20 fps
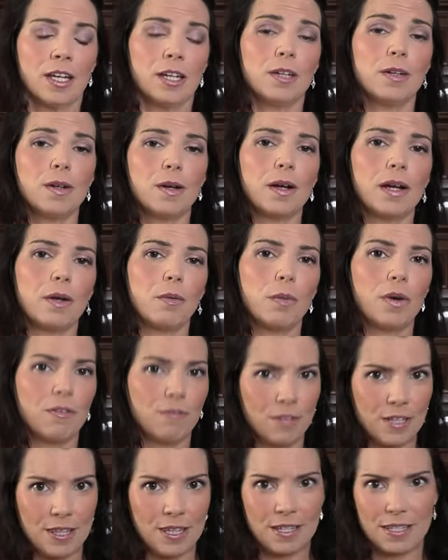you're not gonna wanna
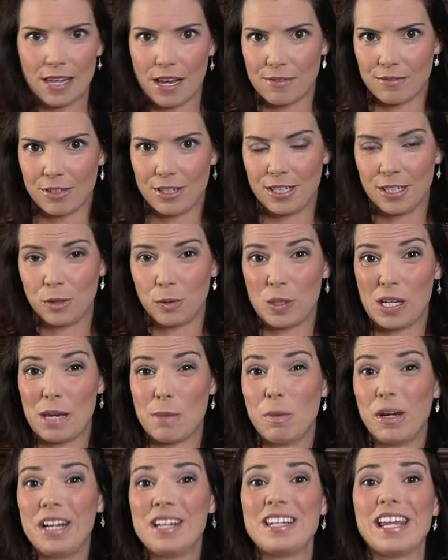feed this every single day,
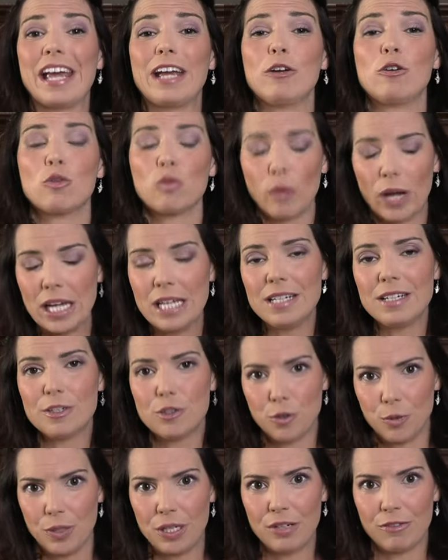but it is a great
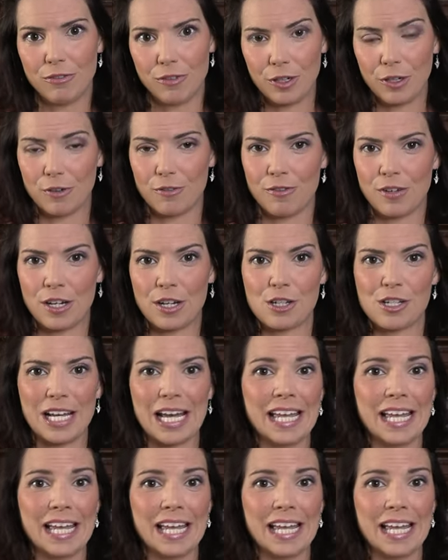treat for your fish.